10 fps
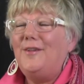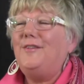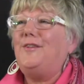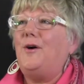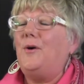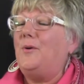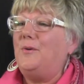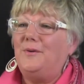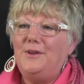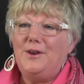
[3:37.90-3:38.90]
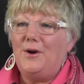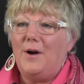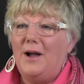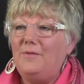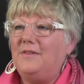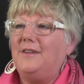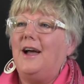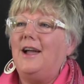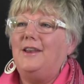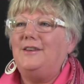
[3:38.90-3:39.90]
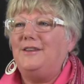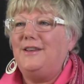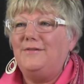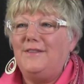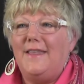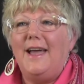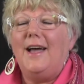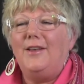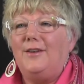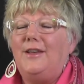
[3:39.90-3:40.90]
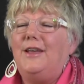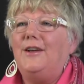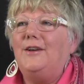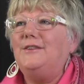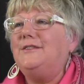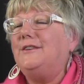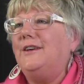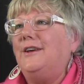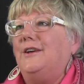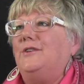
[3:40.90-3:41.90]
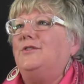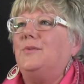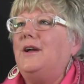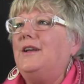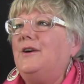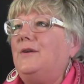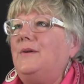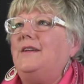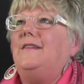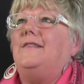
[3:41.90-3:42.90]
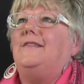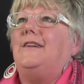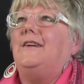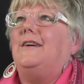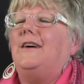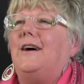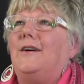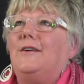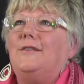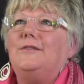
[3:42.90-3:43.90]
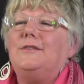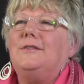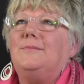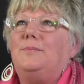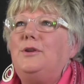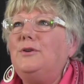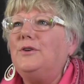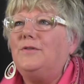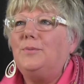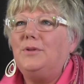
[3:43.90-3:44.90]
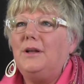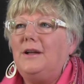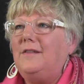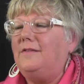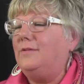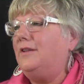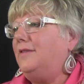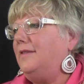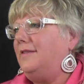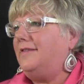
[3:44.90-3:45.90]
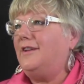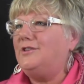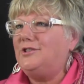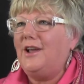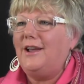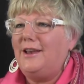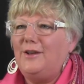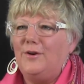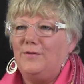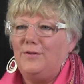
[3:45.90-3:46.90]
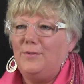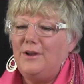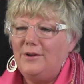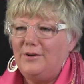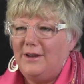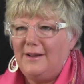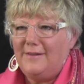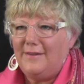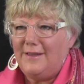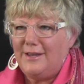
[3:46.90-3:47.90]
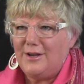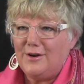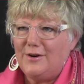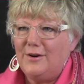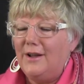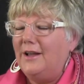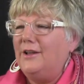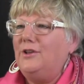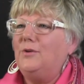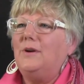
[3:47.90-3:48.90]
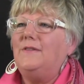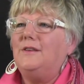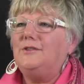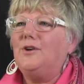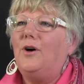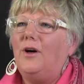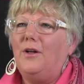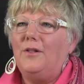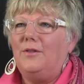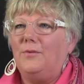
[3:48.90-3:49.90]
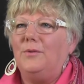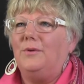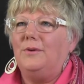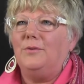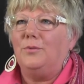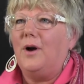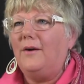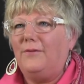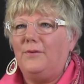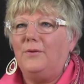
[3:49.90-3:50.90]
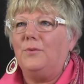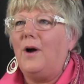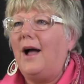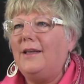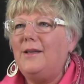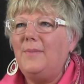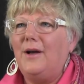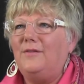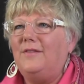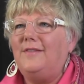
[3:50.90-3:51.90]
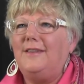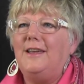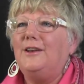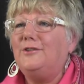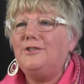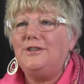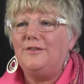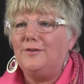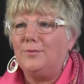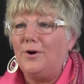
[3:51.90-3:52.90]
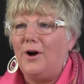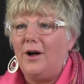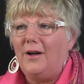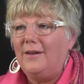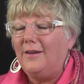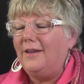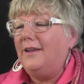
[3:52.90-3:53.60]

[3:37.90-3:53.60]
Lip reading: So, I was guided and given that, and Durango is a beautiful place with sun shining over 300 days of the year. You're in the tall, rough, rocky mountains. The energy is raw.